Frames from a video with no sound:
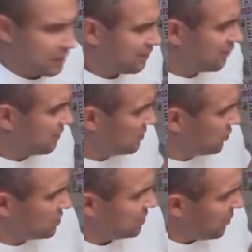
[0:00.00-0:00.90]
there may be
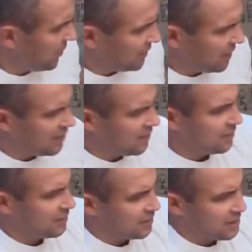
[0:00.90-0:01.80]
a mixing of these
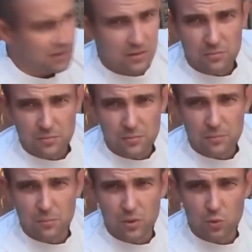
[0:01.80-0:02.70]
substances
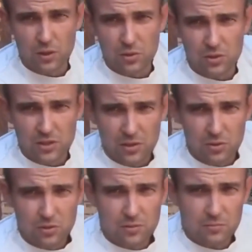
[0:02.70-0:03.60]
between the
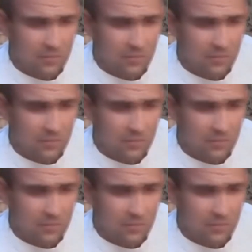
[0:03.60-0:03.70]
receivers,